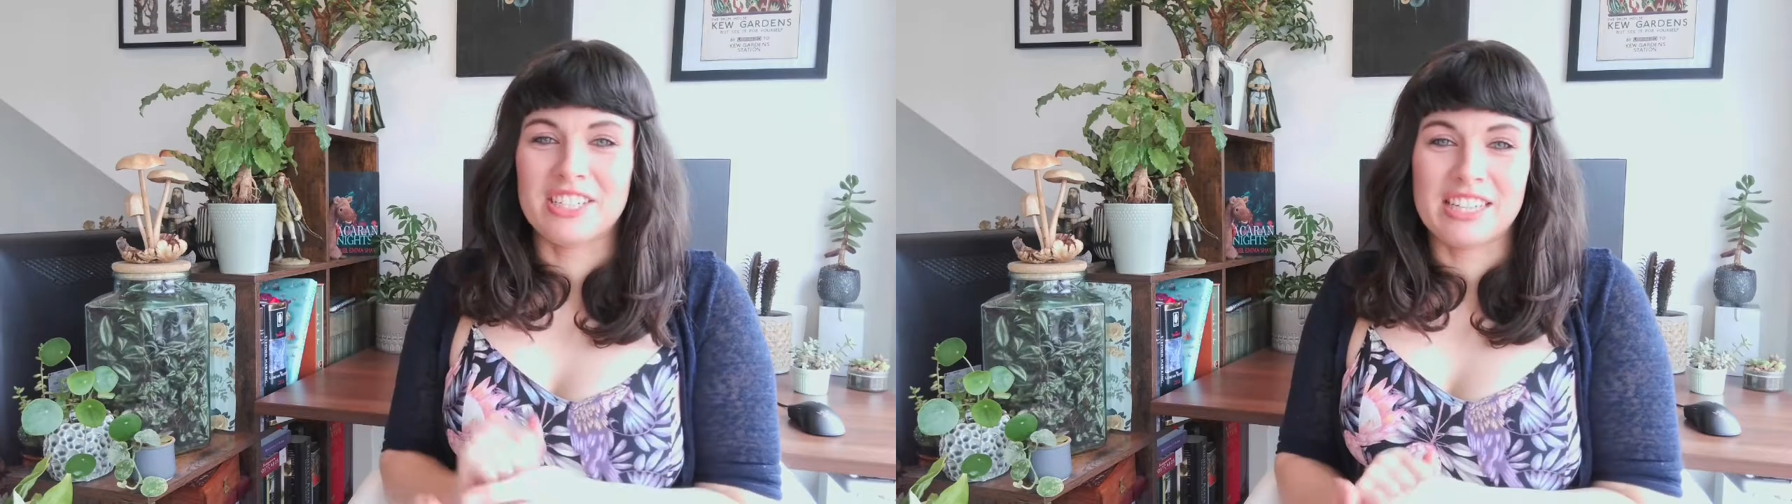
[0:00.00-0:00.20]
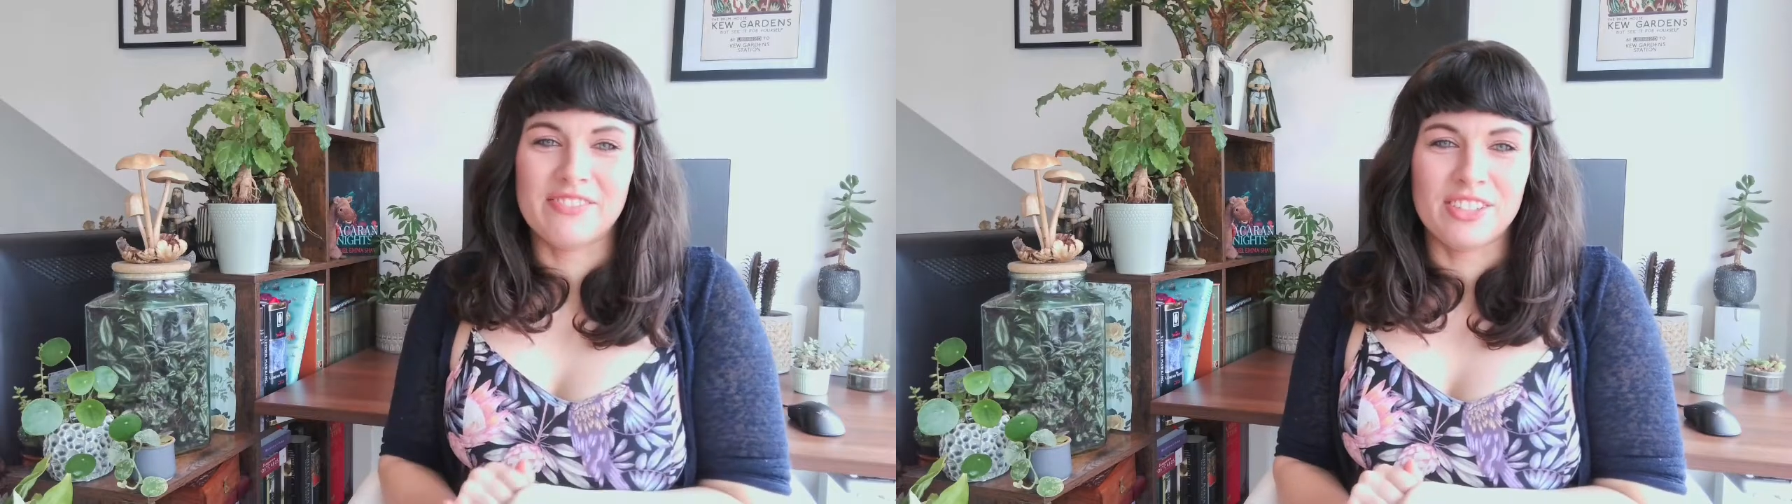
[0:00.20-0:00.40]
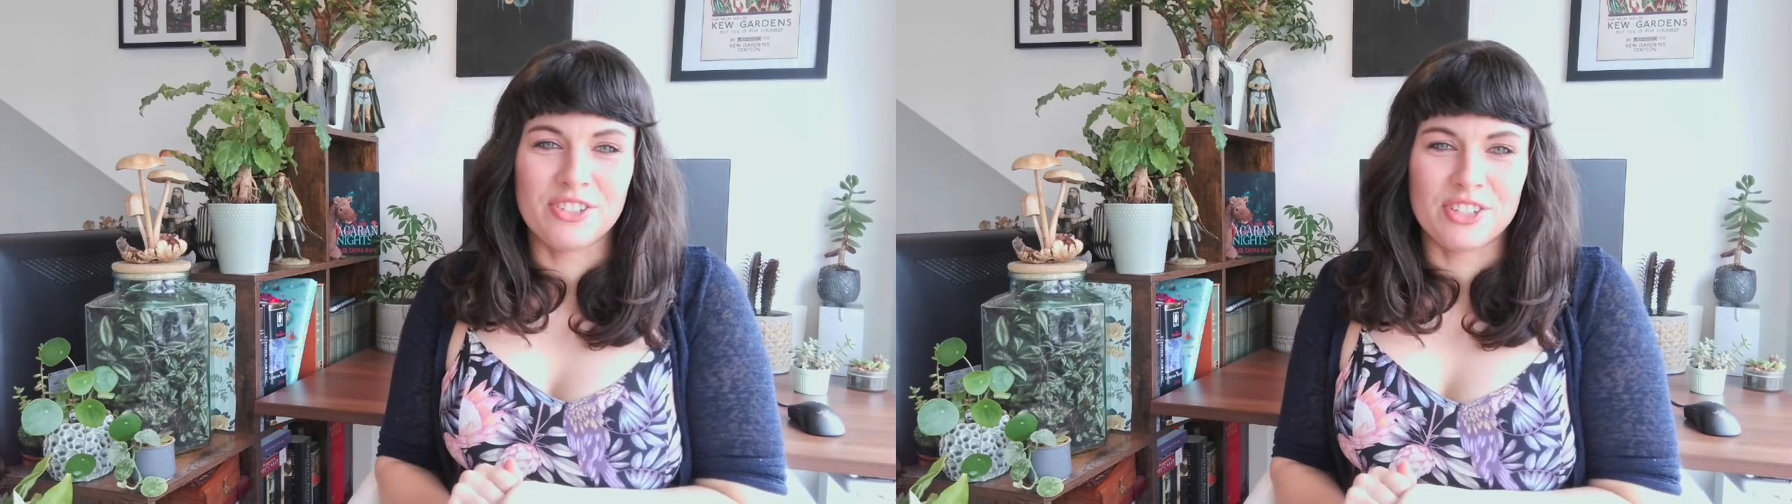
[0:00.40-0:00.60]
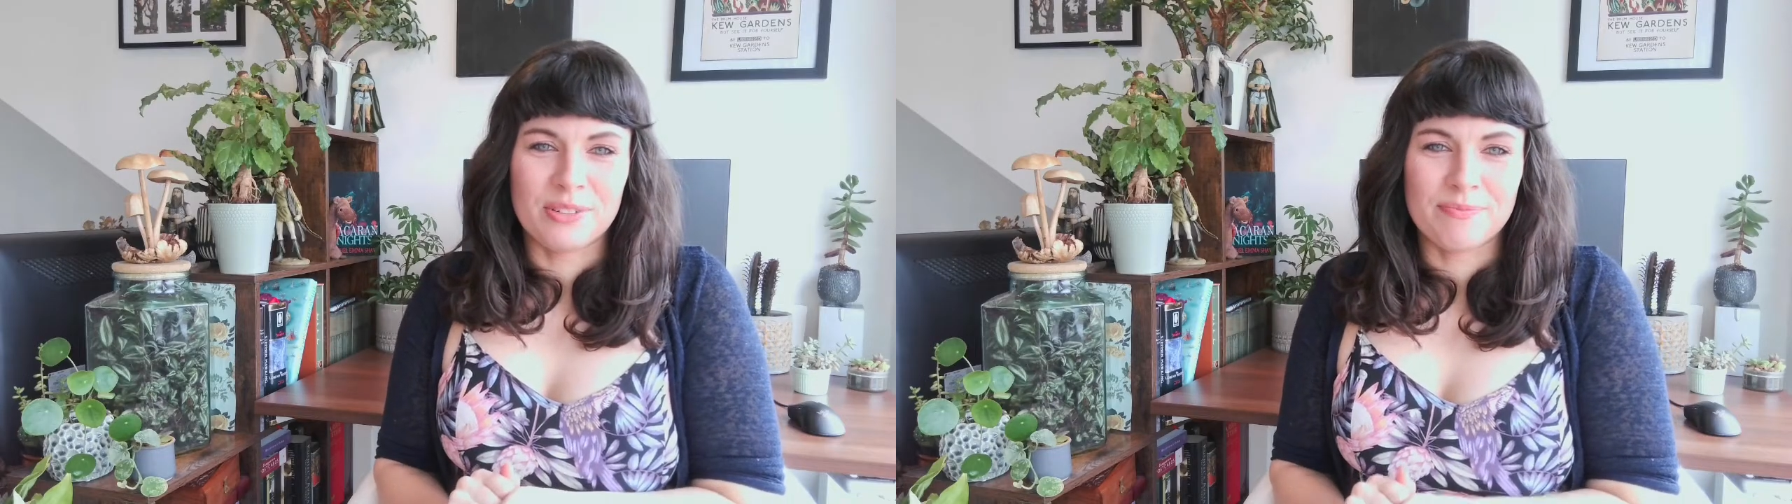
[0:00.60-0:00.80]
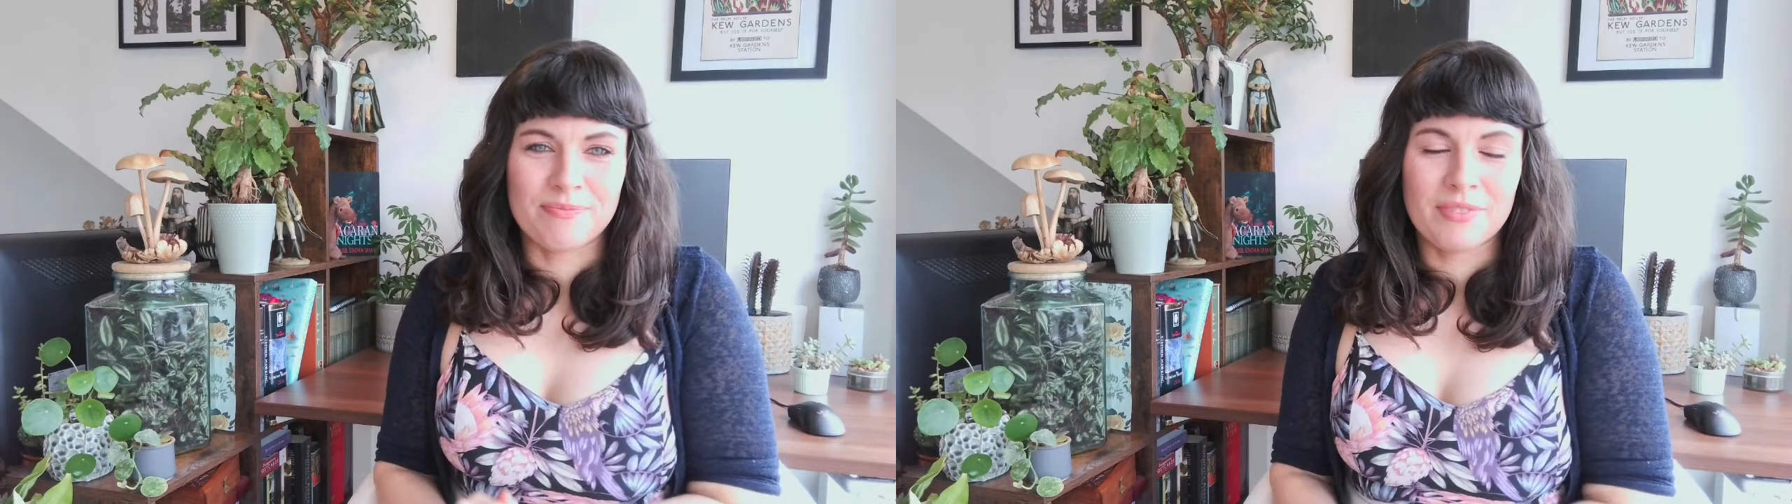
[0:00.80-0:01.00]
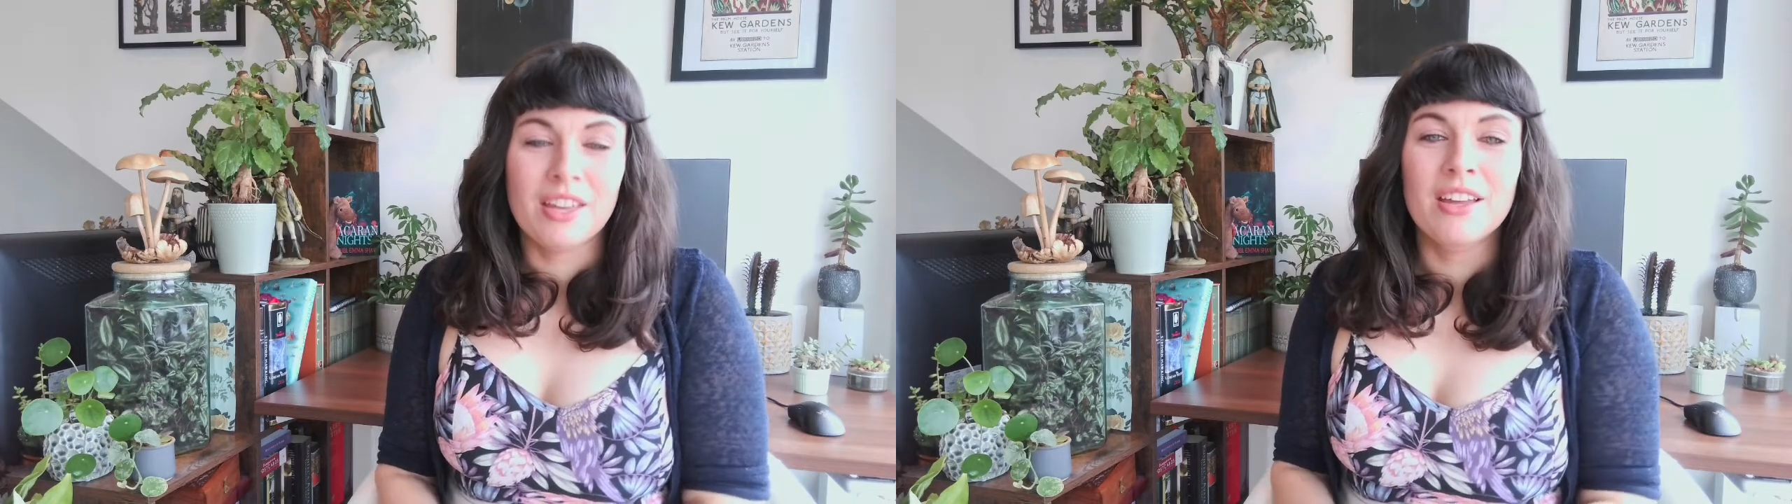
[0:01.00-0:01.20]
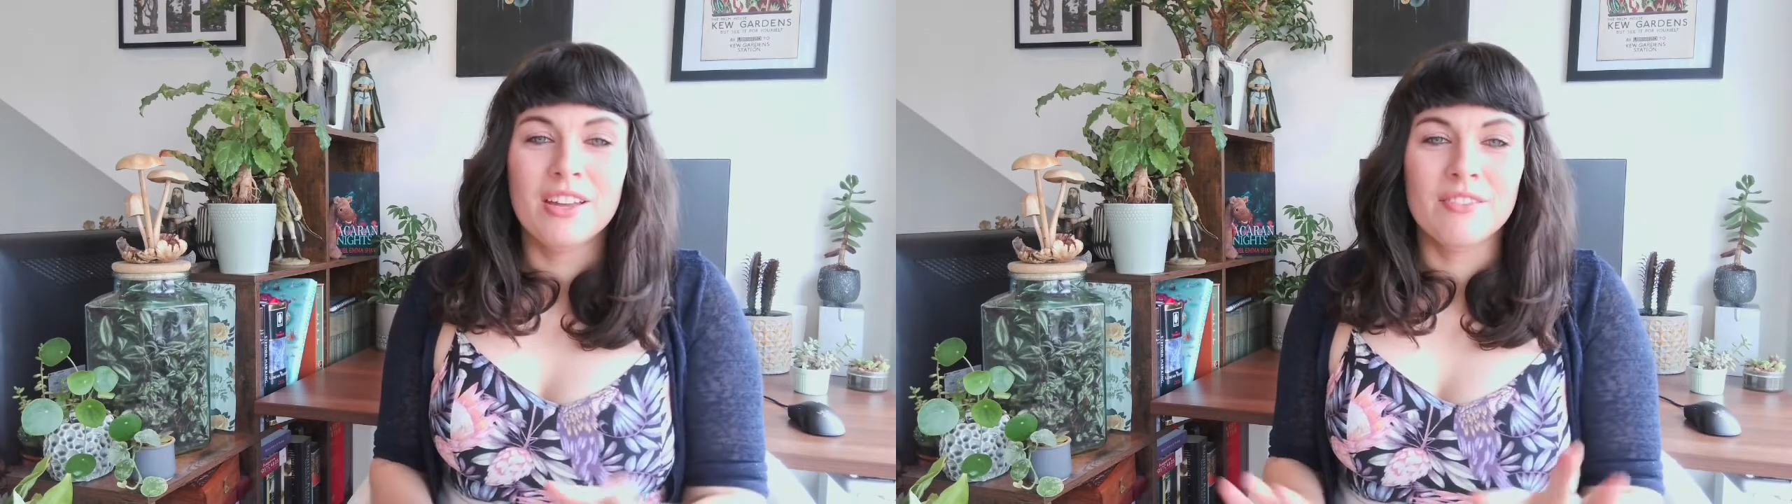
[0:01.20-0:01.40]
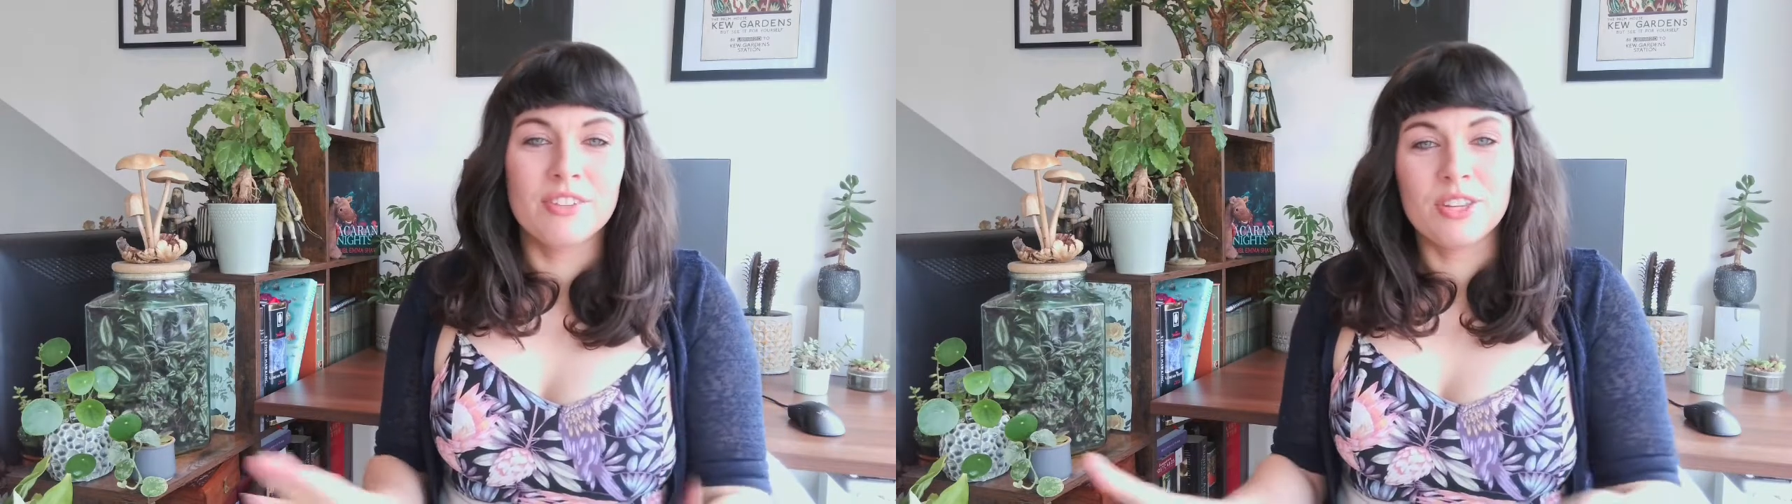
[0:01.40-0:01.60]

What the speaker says: evolution. For